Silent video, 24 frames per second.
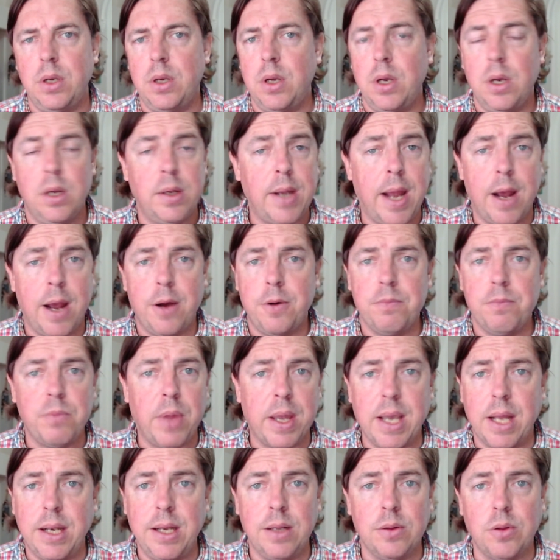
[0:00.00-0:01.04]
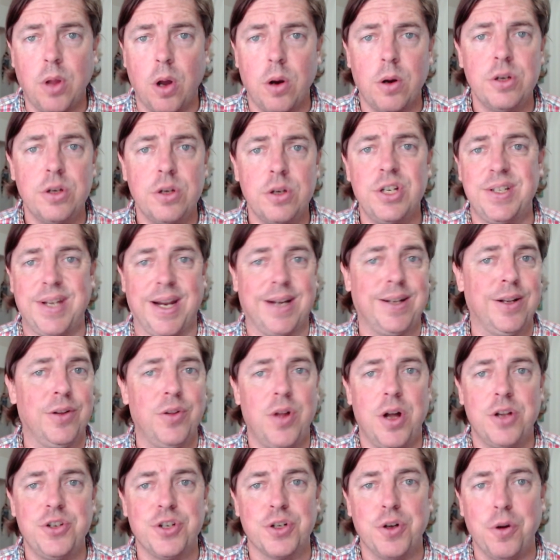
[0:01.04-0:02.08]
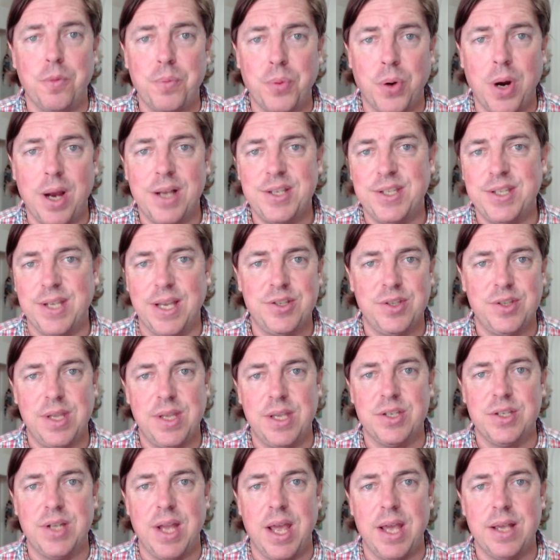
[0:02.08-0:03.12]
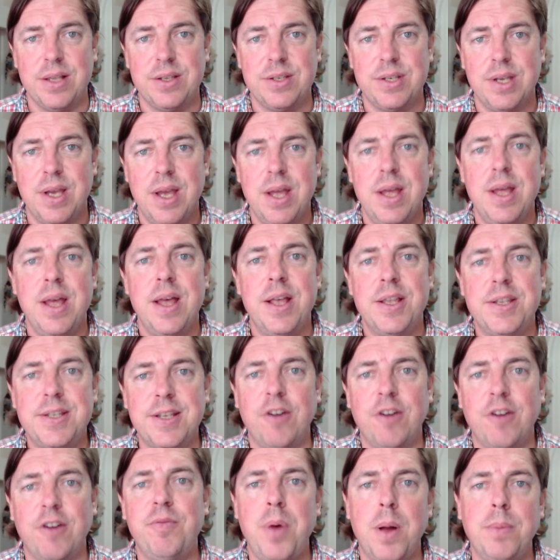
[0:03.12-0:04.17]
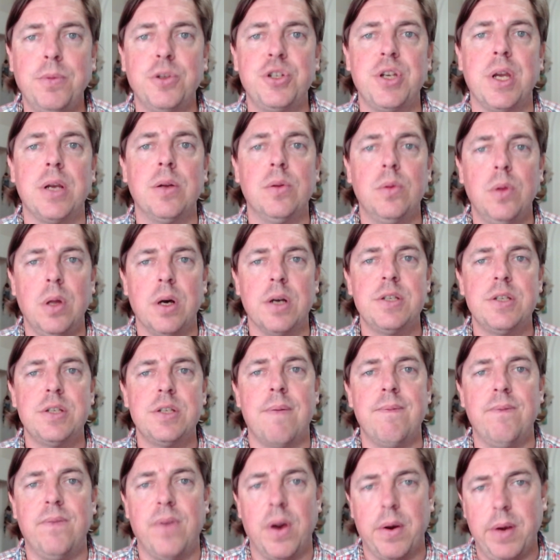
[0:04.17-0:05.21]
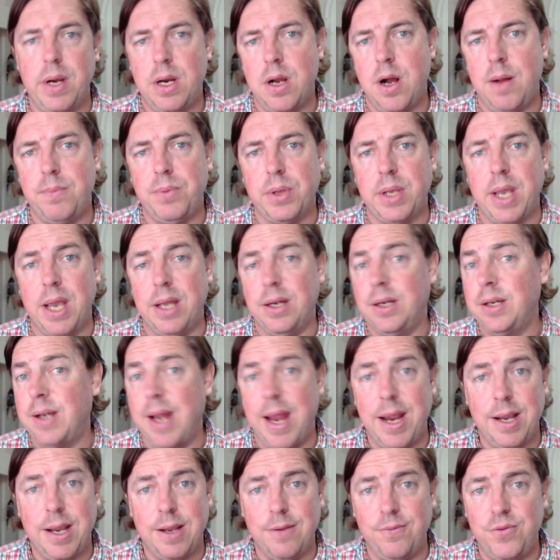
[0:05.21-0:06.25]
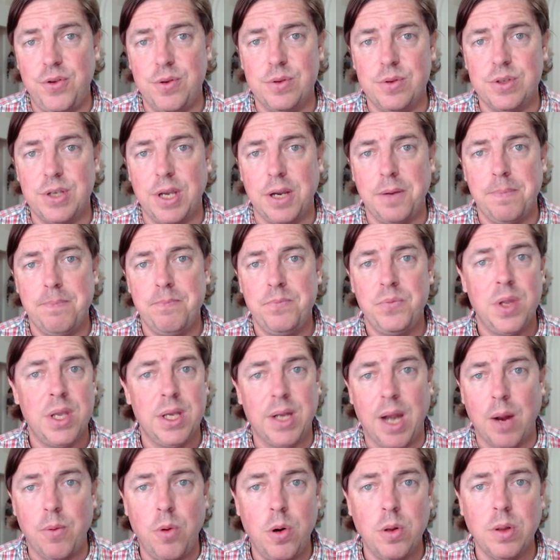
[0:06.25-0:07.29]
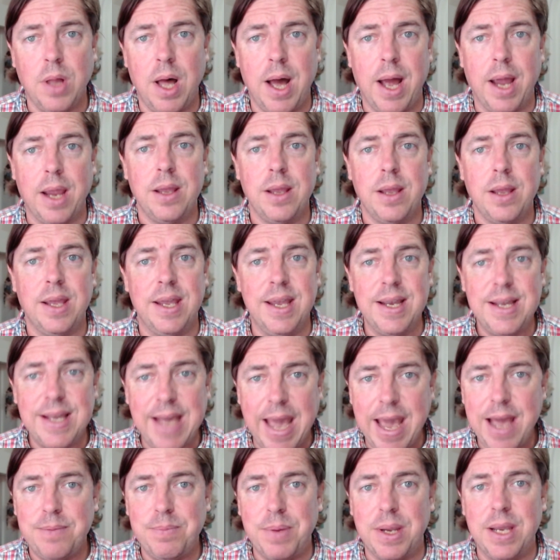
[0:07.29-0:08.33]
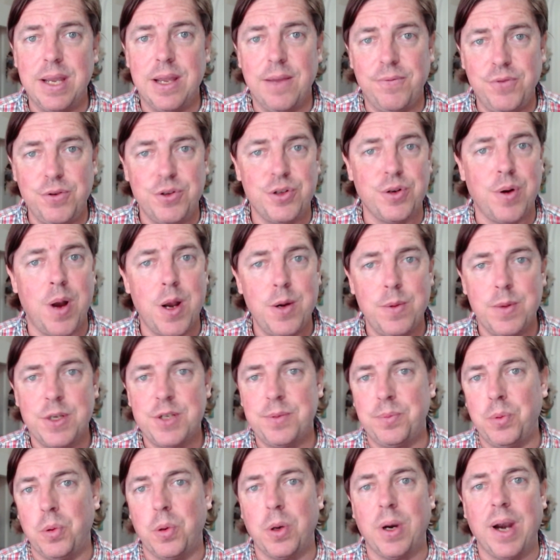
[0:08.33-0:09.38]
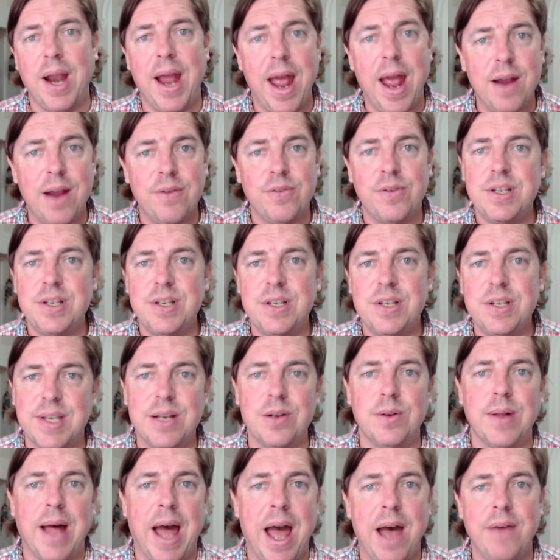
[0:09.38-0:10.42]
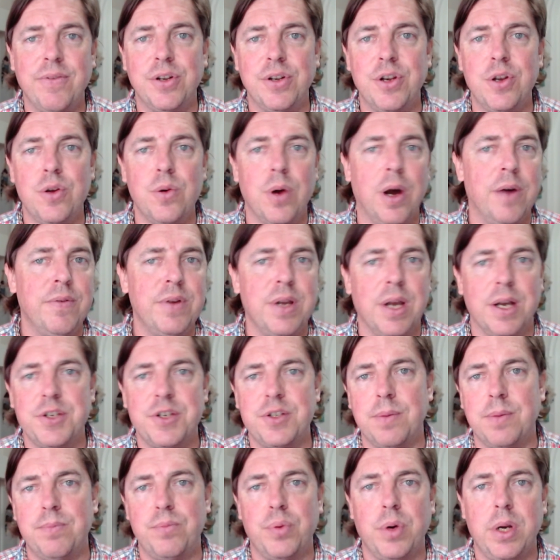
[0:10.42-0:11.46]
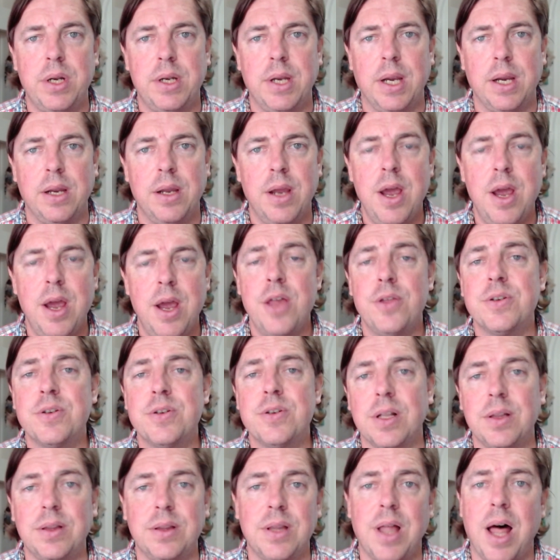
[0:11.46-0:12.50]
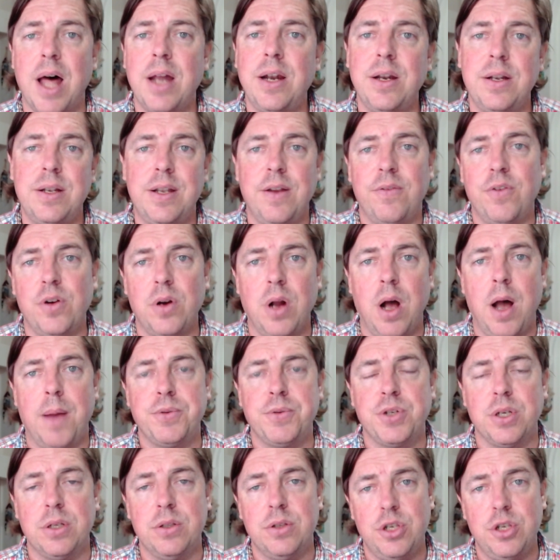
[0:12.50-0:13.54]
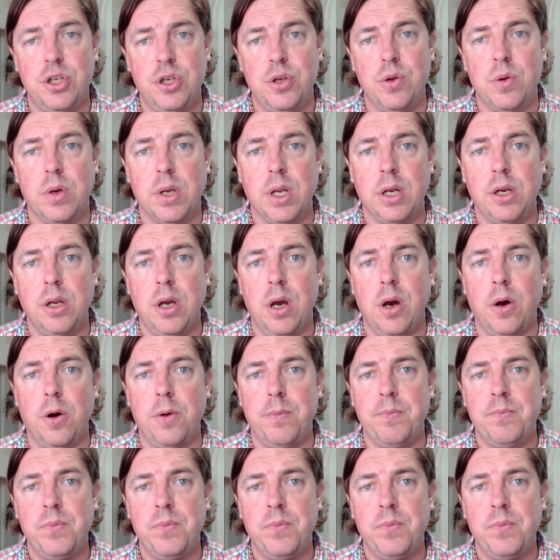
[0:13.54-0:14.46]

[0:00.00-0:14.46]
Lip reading: Now, like any large technological process these days, self-publishing looks very complicated and confusing. And I won't lie, it can be if you try to explore every single avenue of custom printing. There's a lot of different options you can go.